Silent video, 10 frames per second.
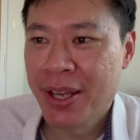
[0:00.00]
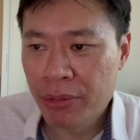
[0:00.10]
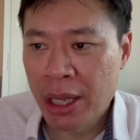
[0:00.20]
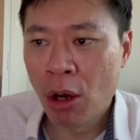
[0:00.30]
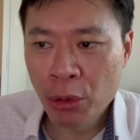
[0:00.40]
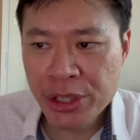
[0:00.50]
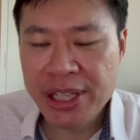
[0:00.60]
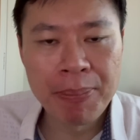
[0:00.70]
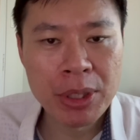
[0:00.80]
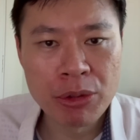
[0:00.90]
Now, all those
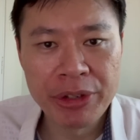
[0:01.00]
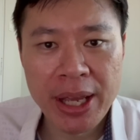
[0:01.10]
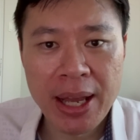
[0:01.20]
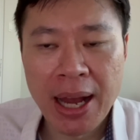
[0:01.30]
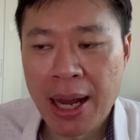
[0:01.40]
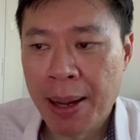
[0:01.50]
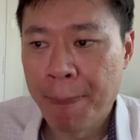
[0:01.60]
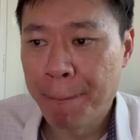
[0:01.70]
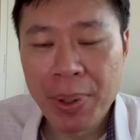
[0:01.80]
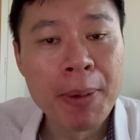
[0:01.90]
numbers over there
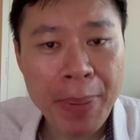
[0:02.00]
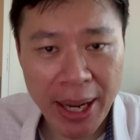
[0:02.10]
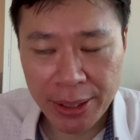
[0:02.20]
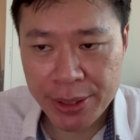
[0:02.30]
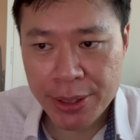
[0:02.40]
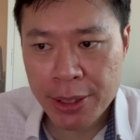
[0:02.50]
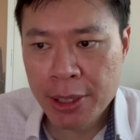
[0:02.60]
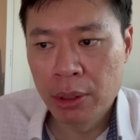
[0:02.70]
are per pax.